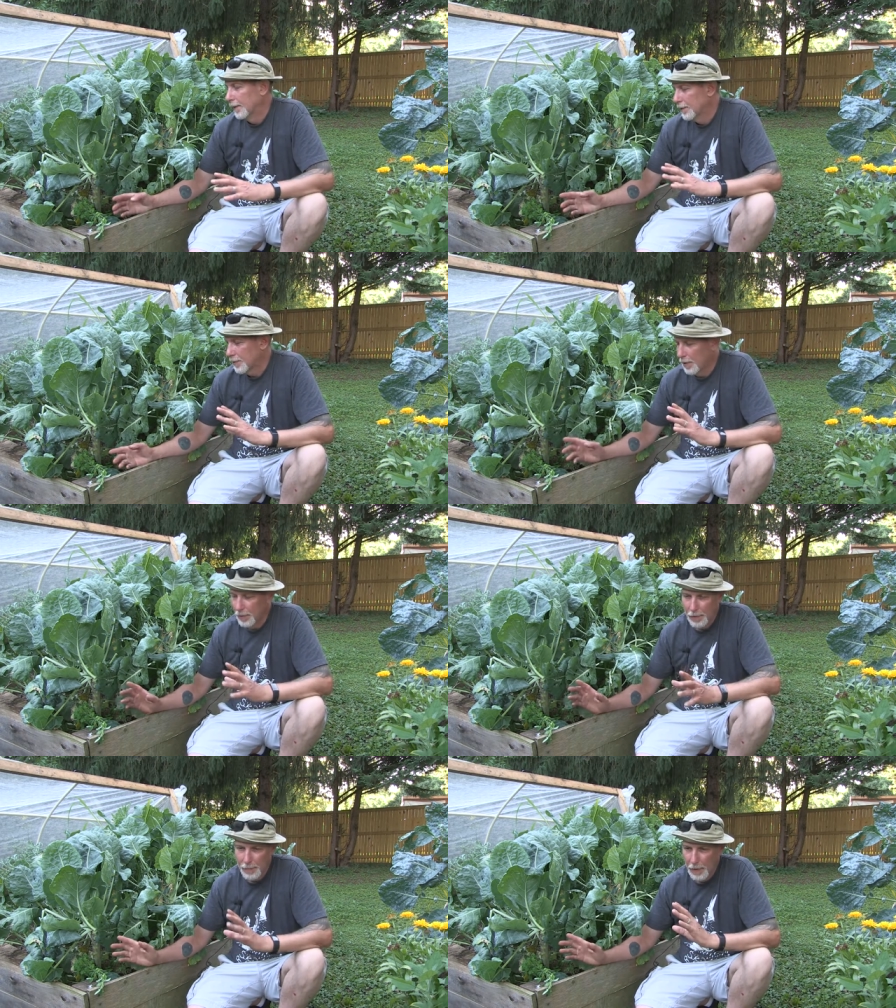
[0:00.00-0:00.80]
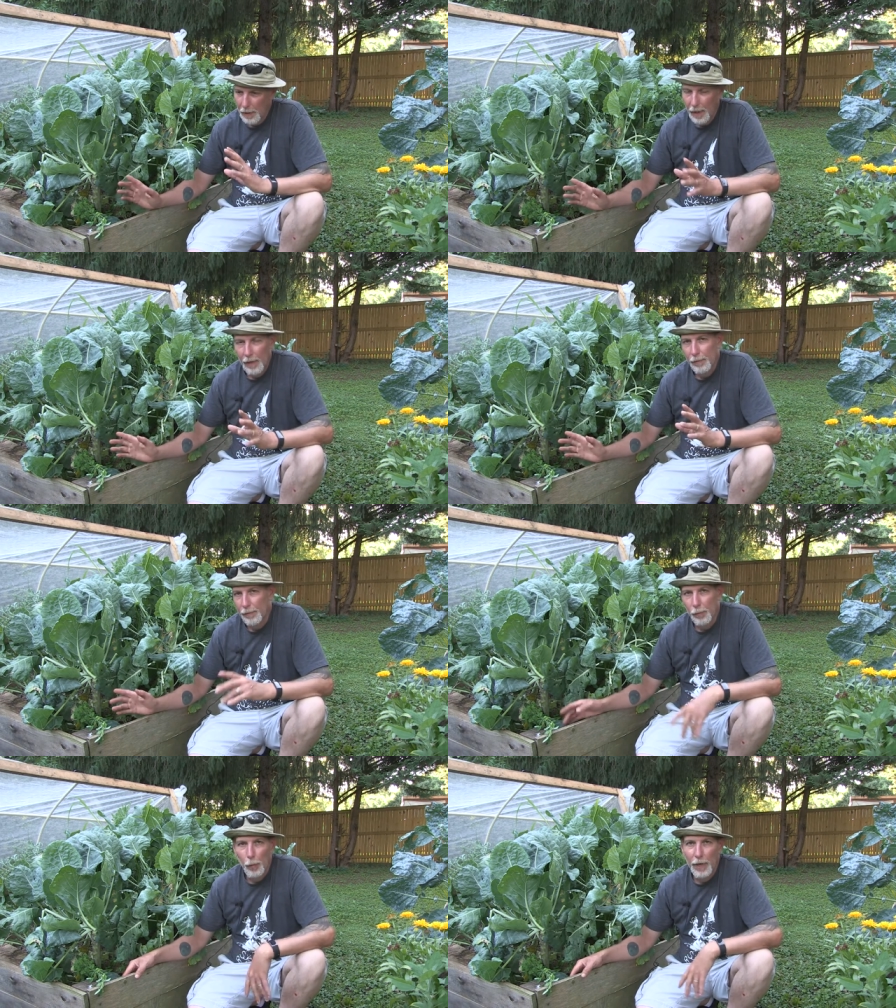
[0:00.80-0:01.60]
So there's been a lot
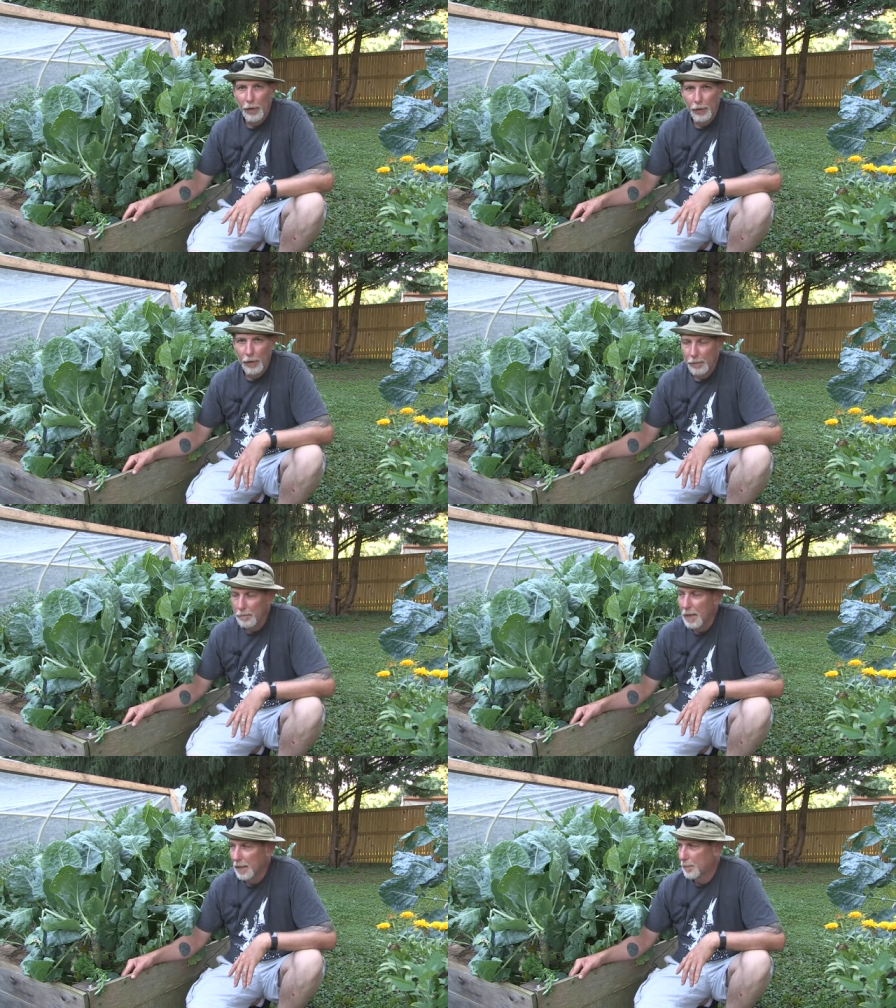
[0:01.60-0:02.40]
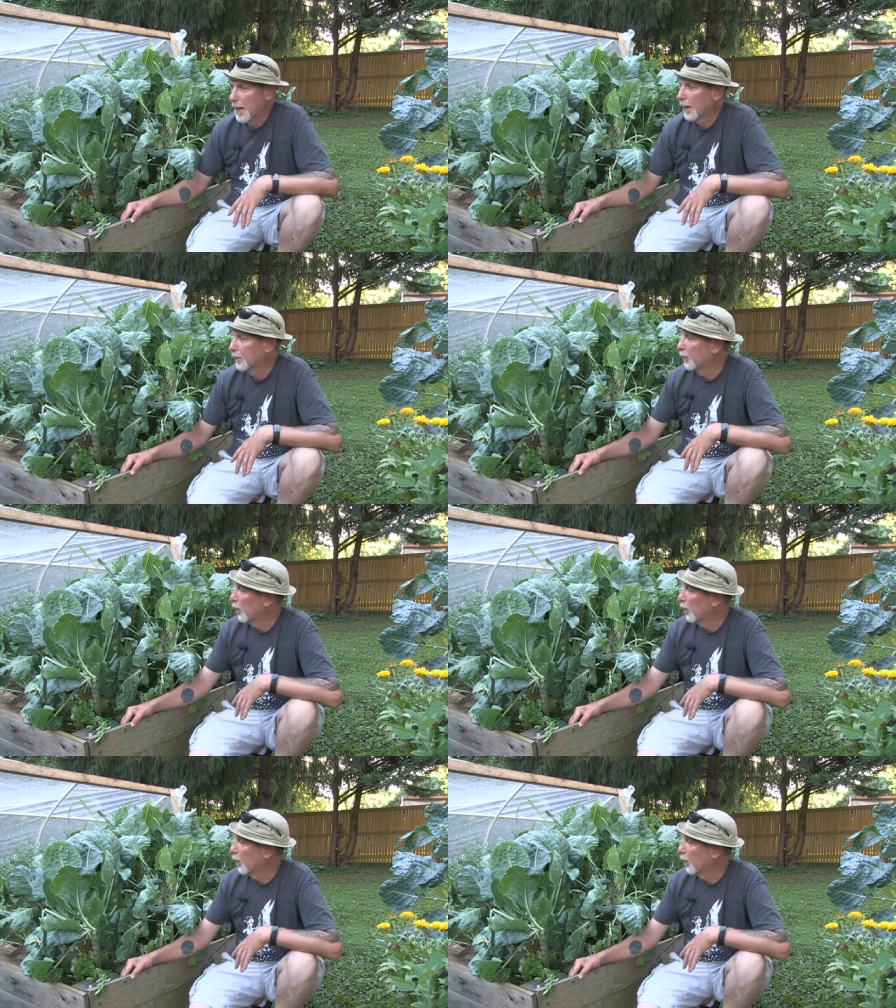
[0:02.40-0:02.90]
of weird mix back and